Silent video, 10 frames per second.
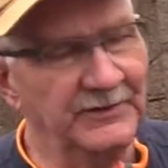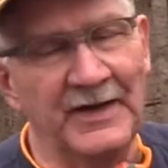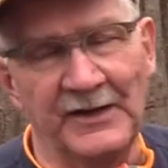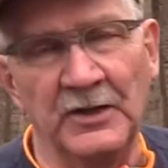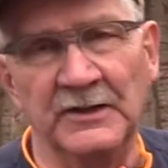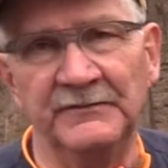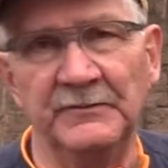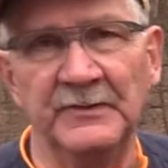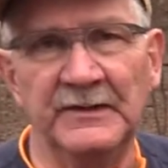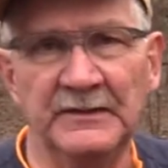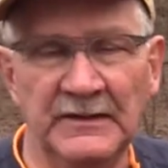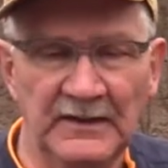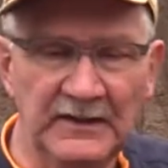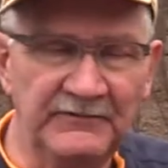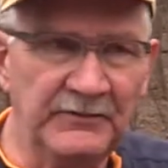not all of them, but
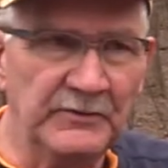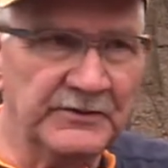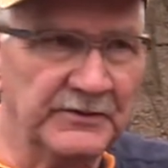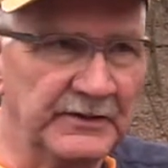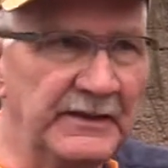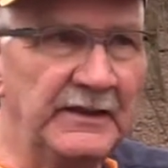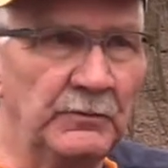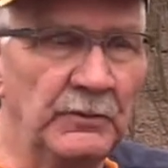if you went to any